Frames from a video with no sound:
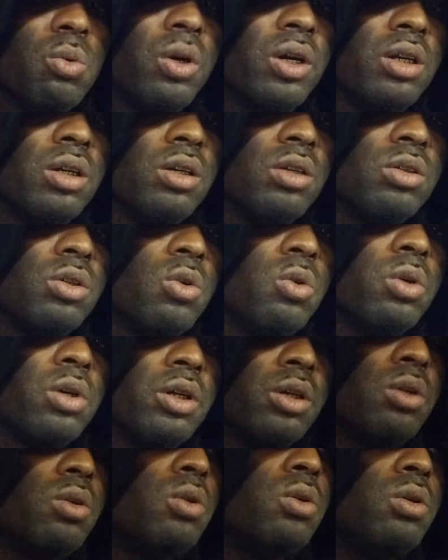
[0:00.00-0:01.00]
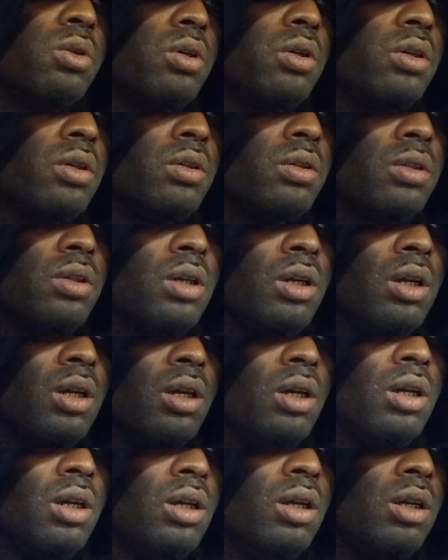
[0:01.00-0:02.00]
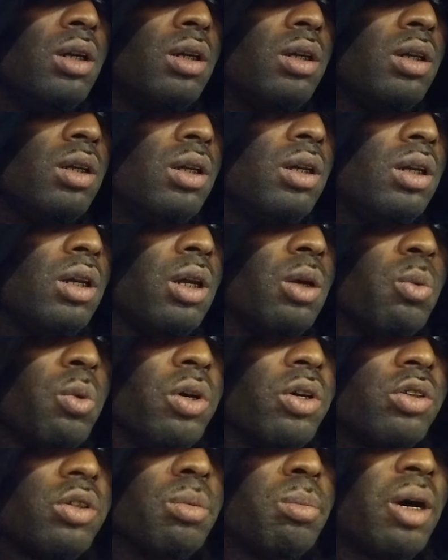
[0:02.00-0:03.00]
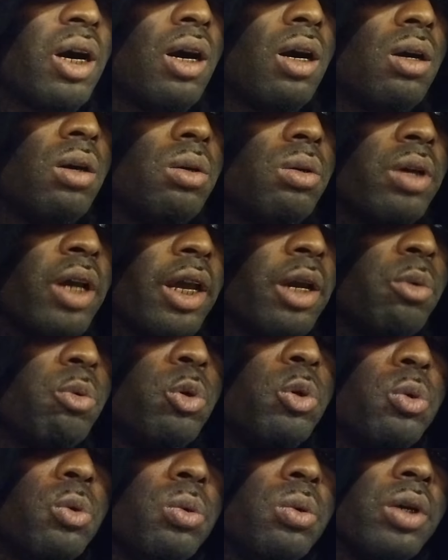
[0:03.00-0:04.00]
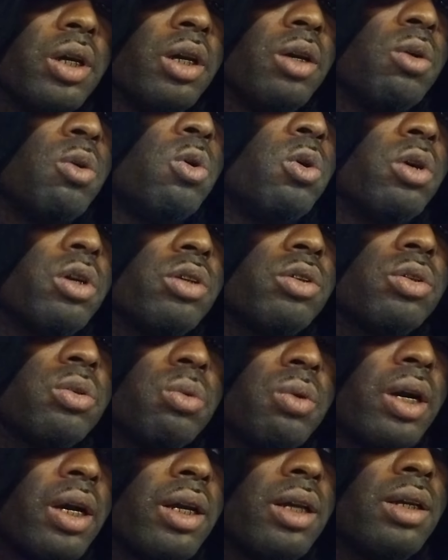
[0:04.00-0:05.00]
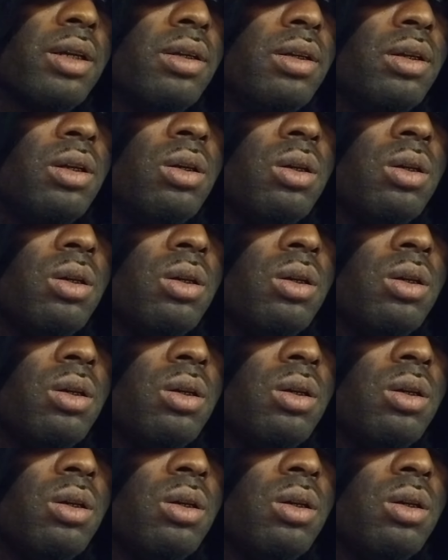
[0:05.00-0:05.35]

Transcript: what is going on. It was about Heru and Horus, right?